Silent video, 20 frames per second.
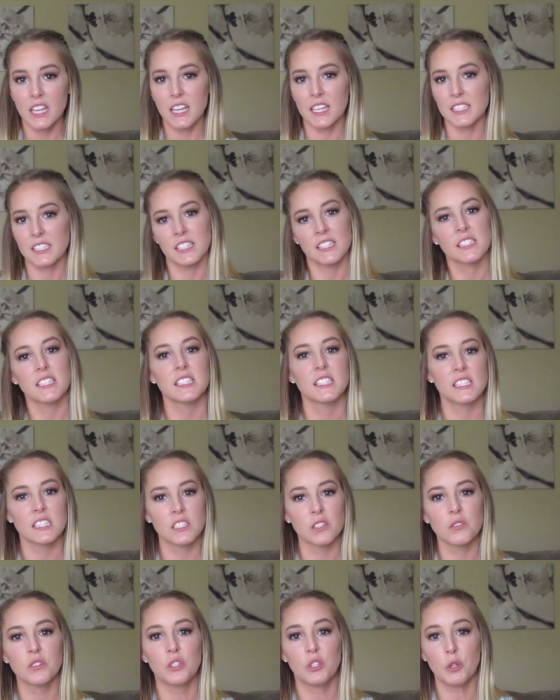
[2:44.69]
And since I
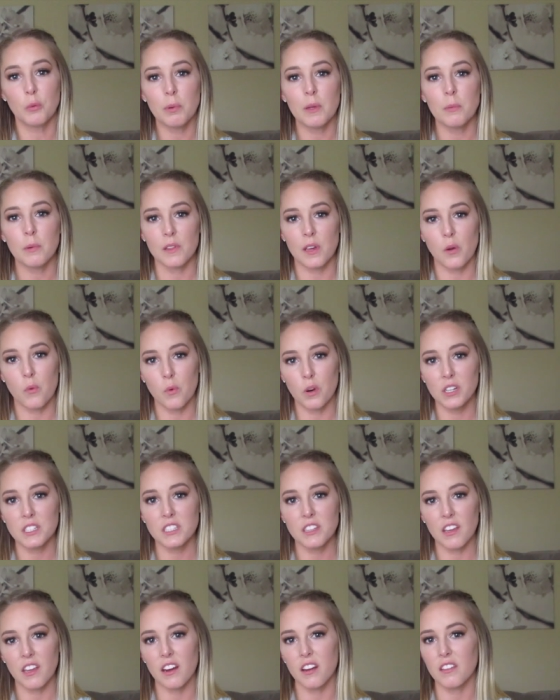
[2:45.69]
still knew people that
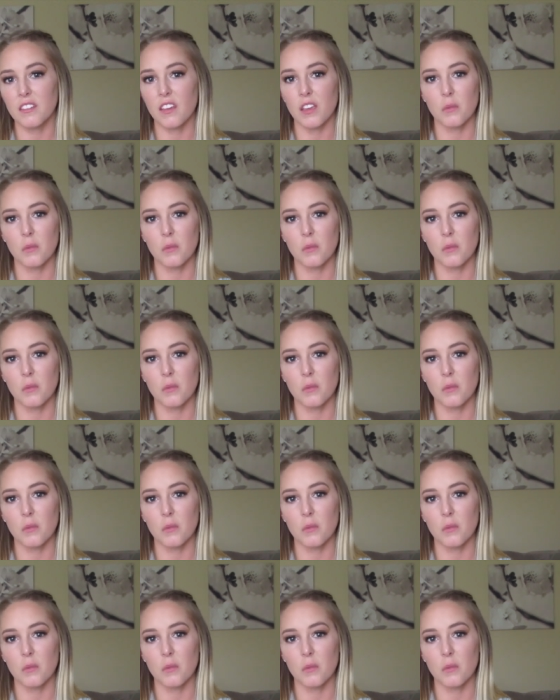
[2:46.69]
worked there,